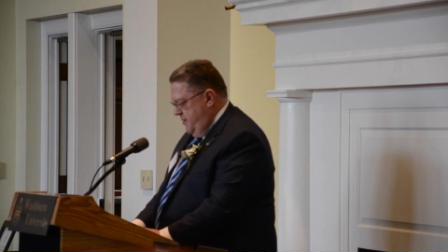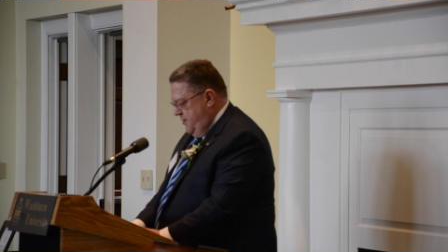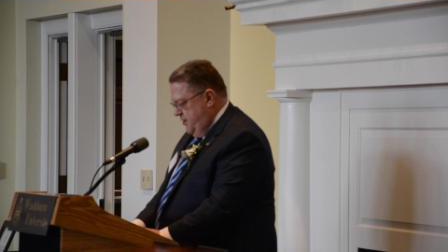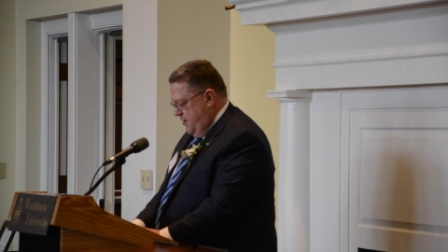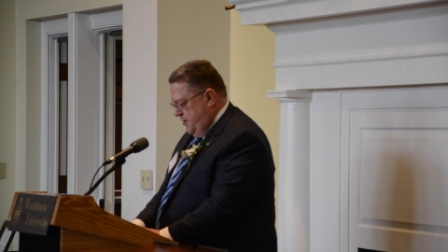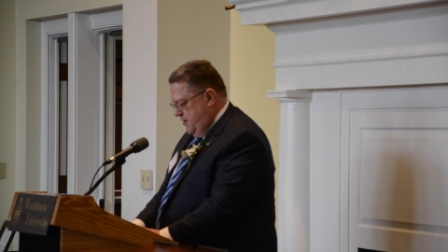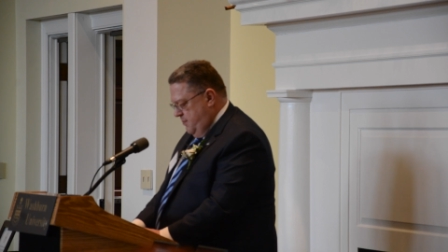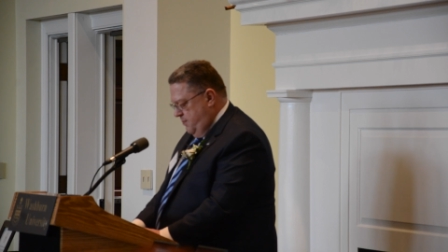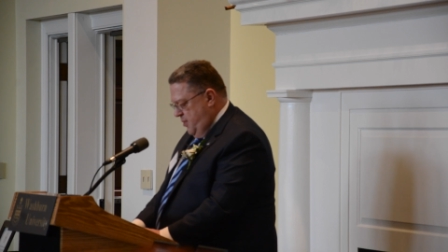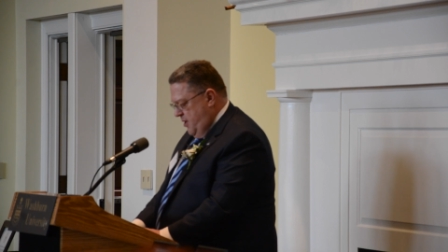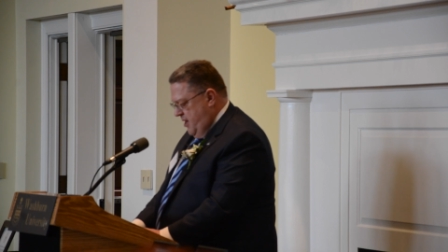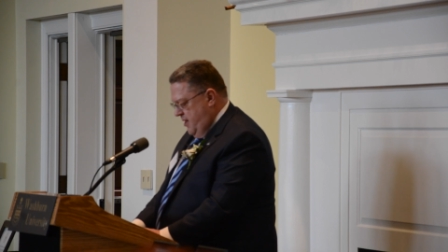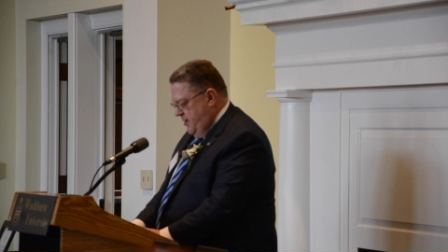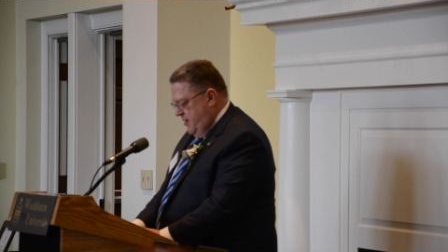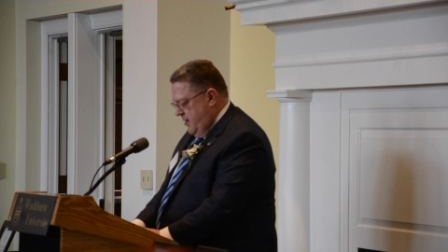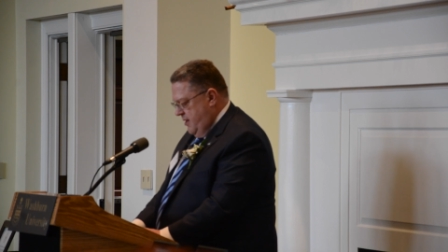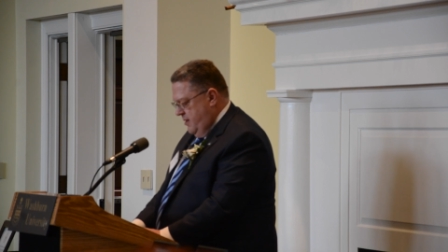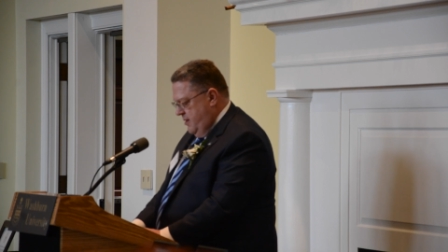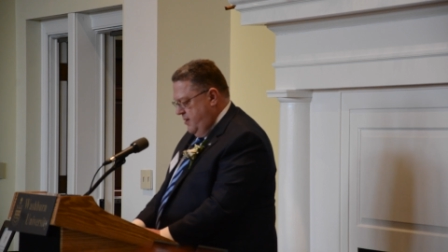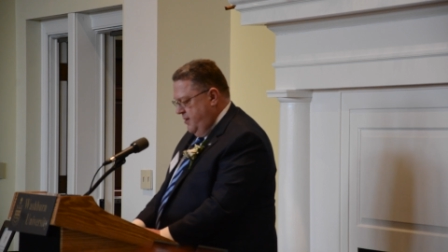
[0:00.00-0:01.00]
to
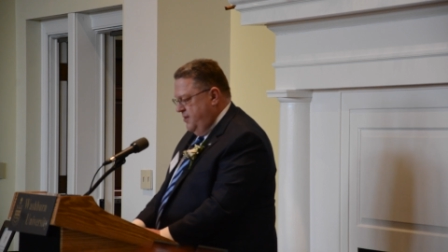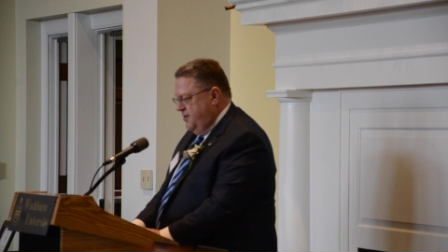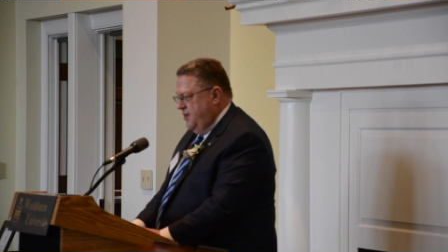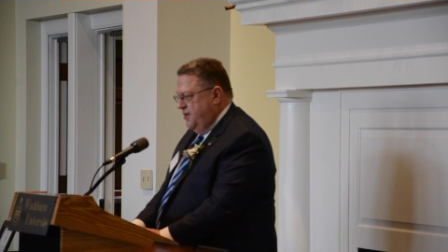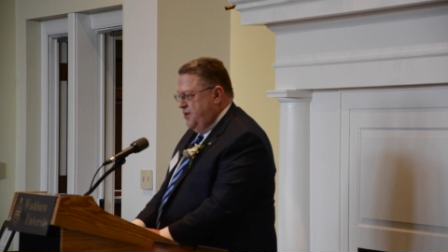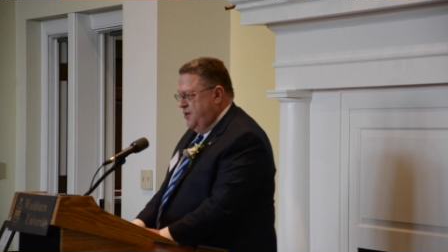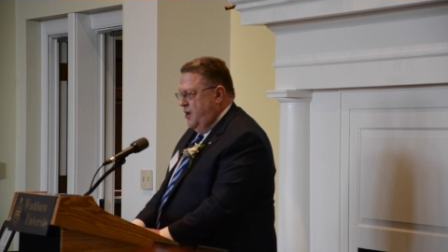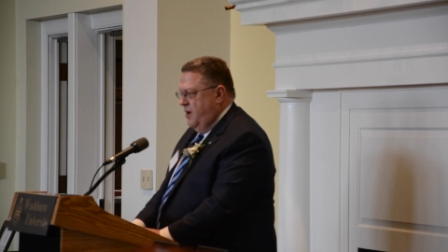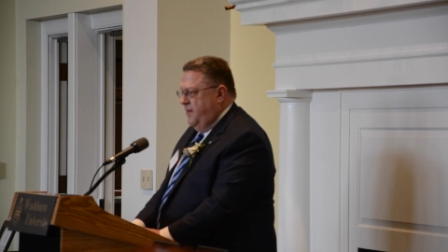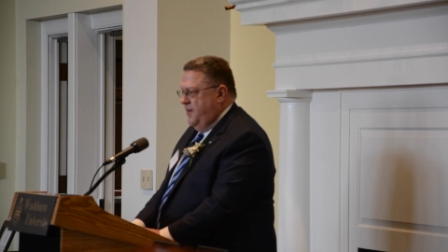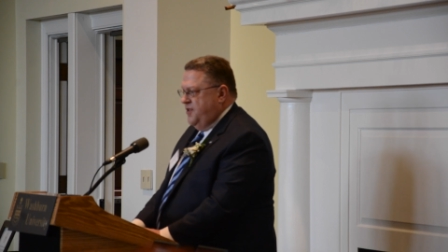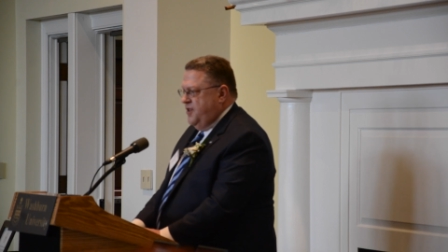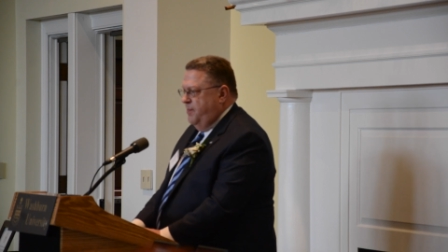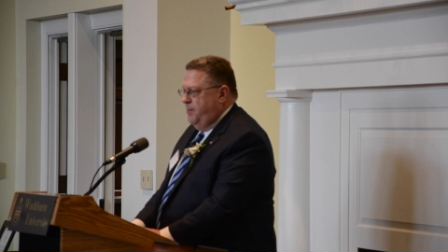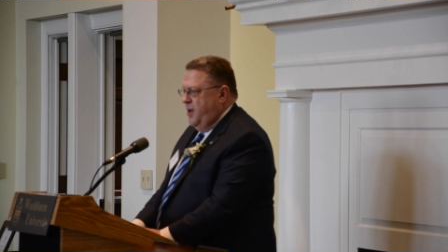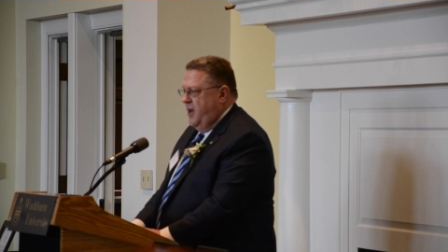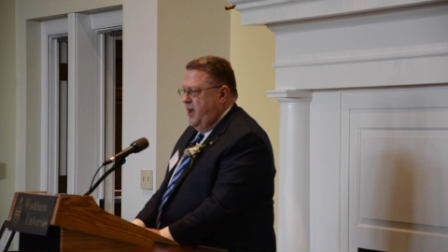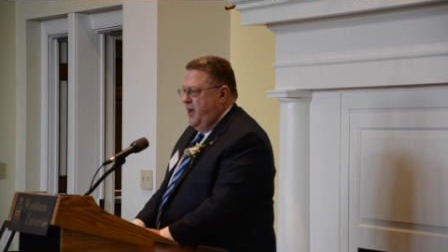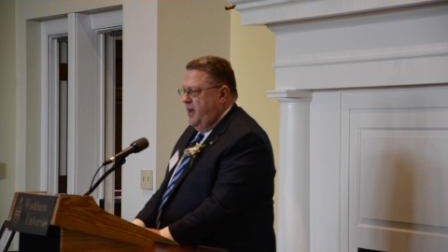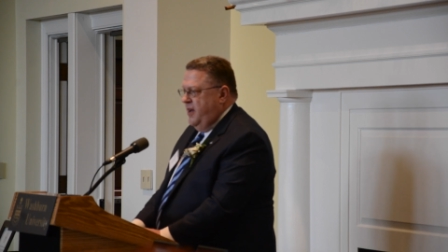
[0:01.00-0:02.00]
Topeka to serve as a
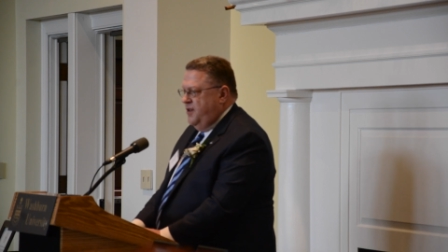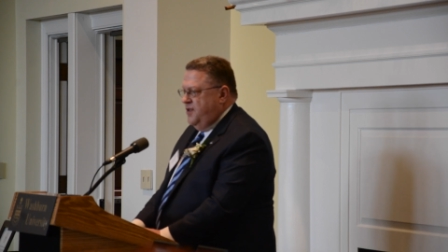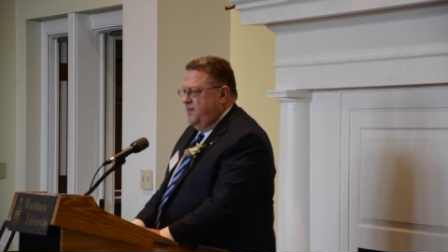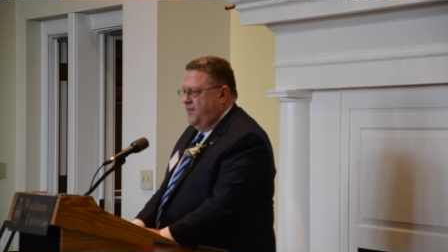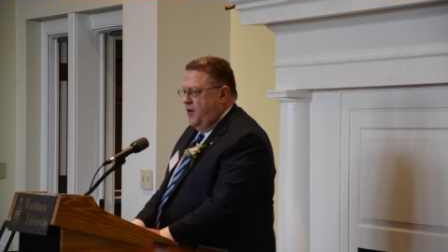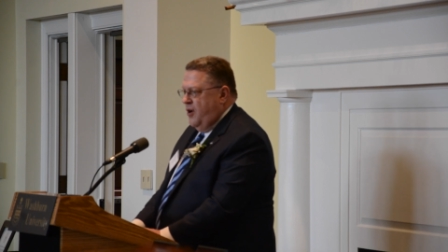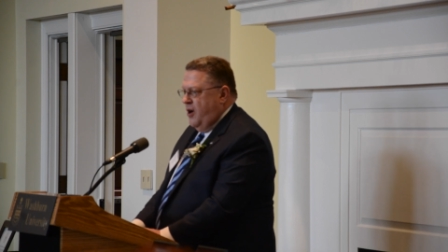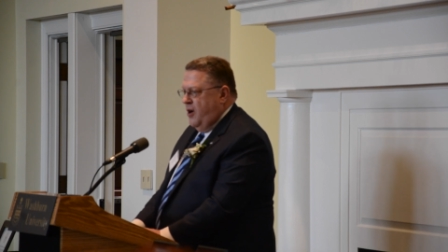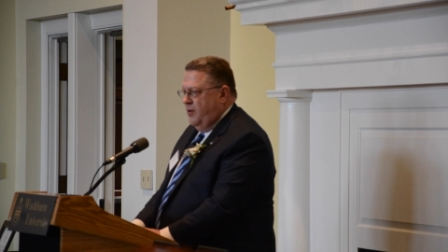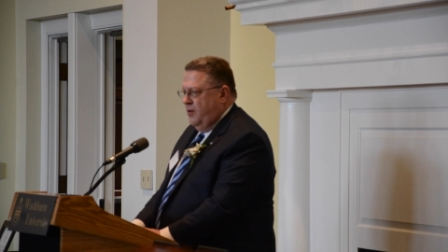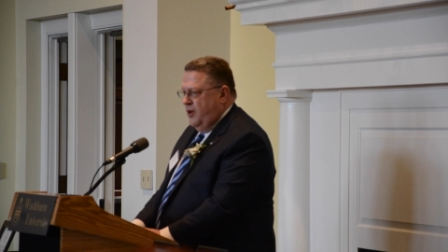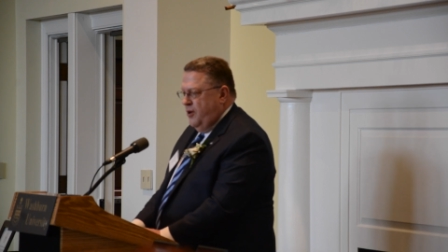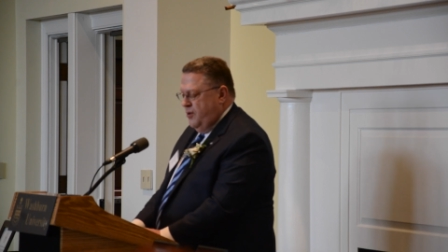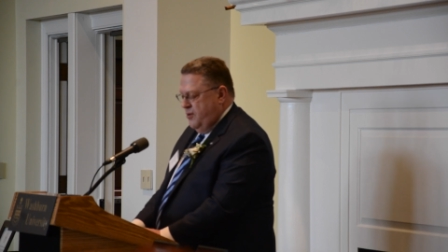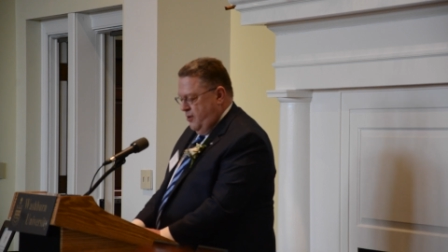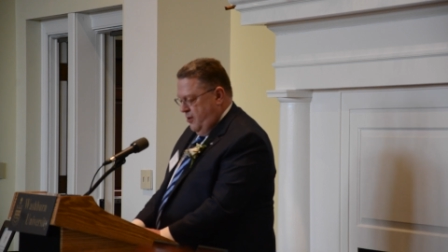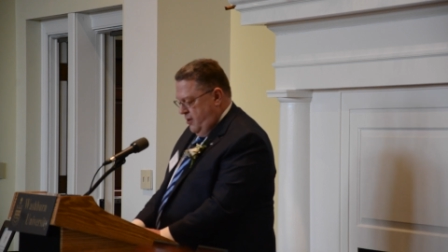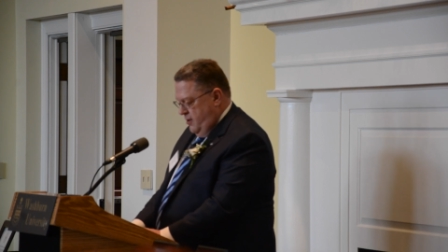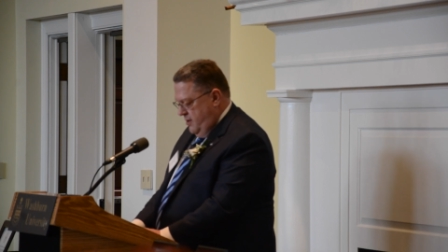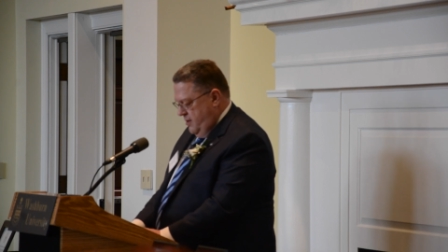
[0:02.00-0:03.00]
page for our
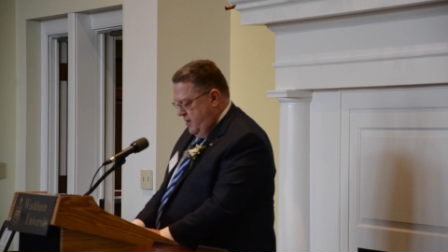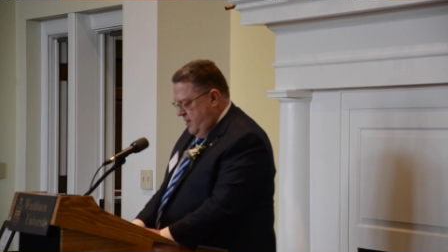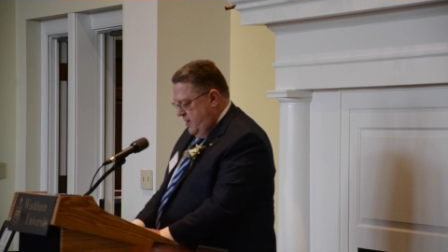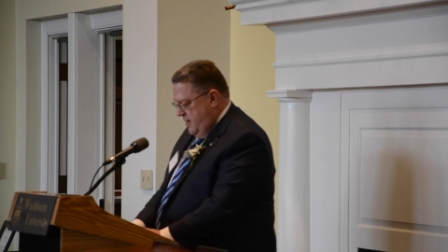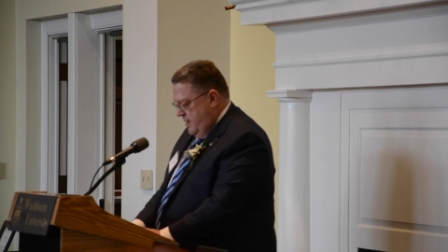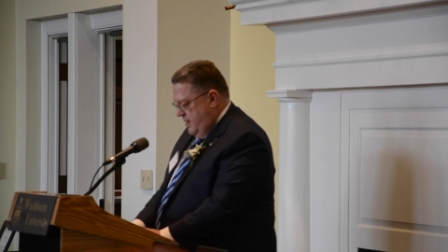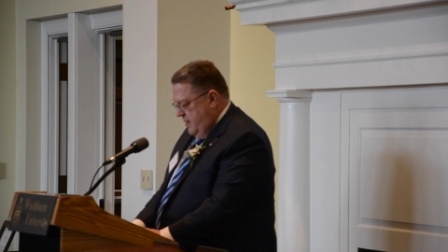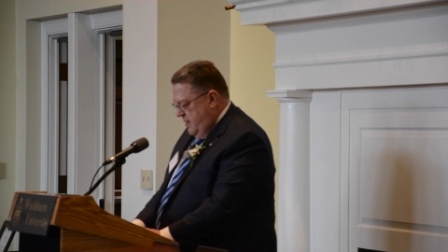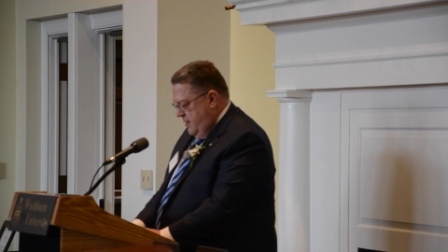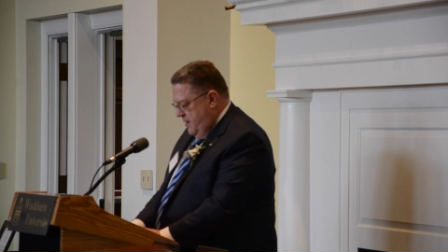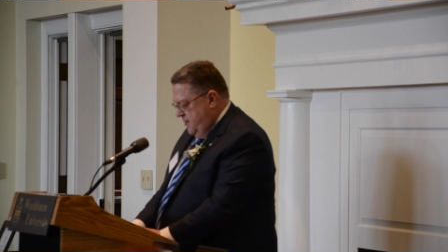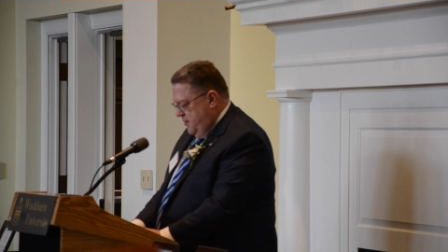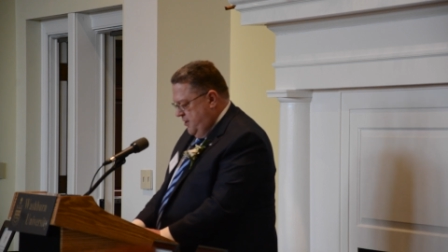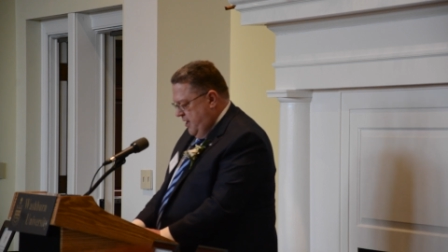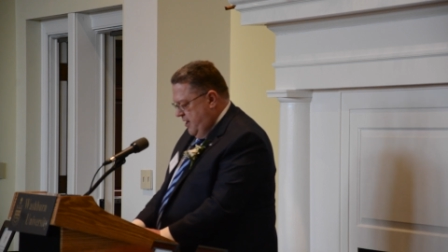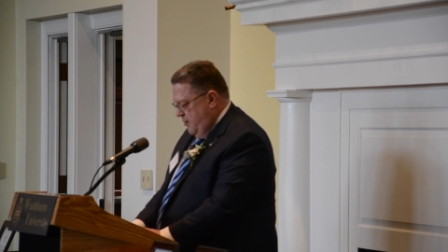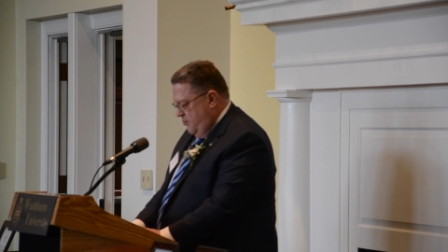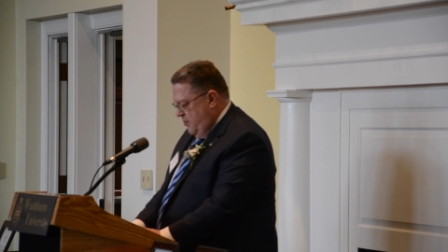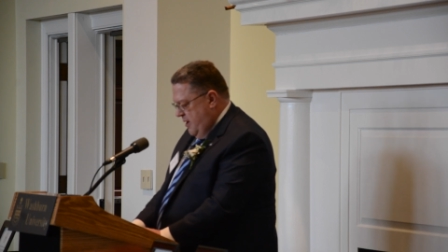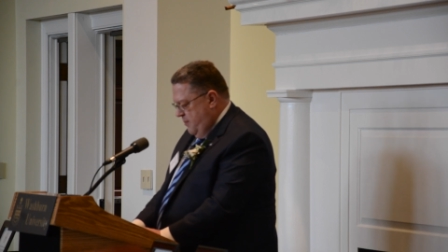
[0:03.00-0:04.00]
local
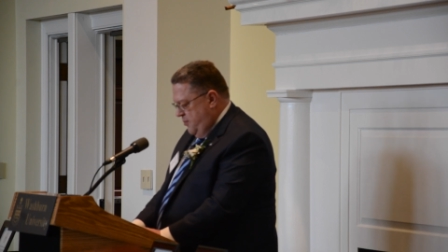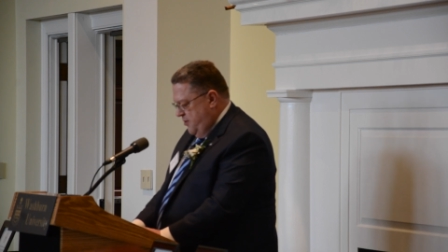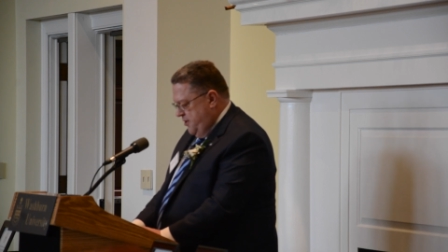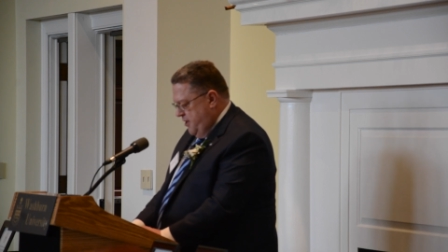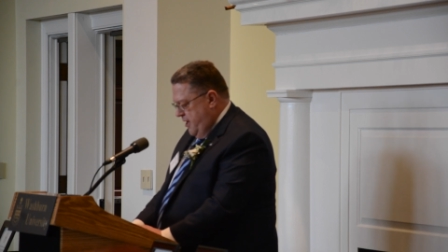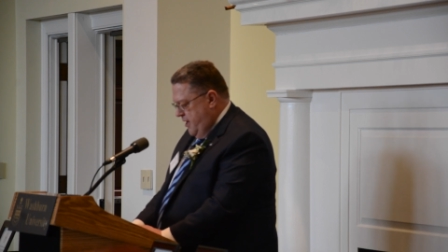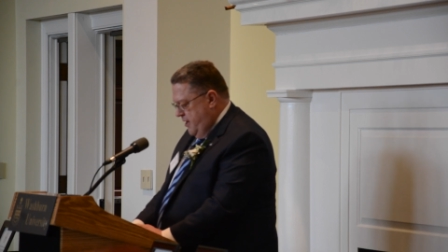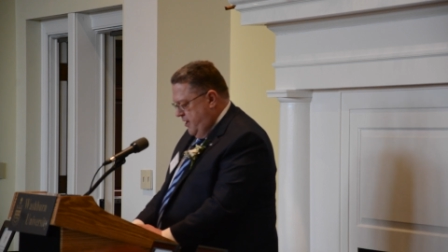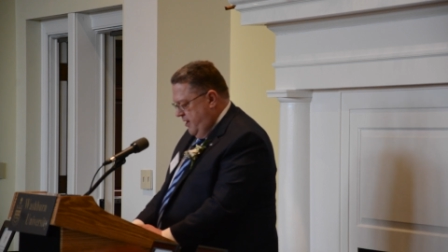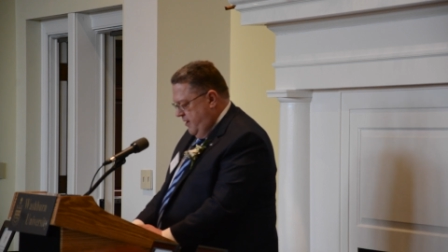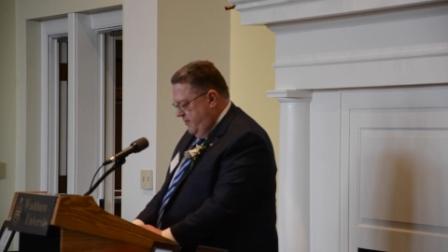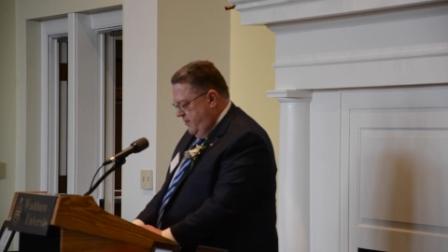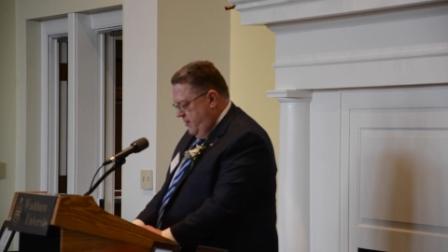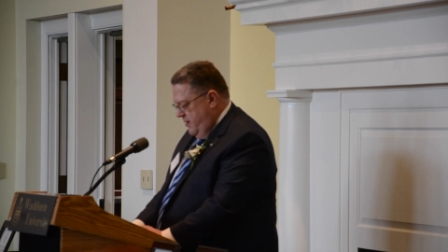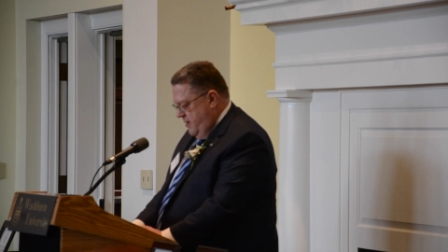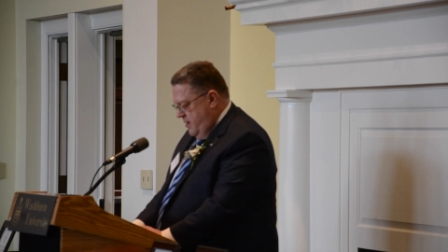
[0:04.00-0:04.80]
state representative.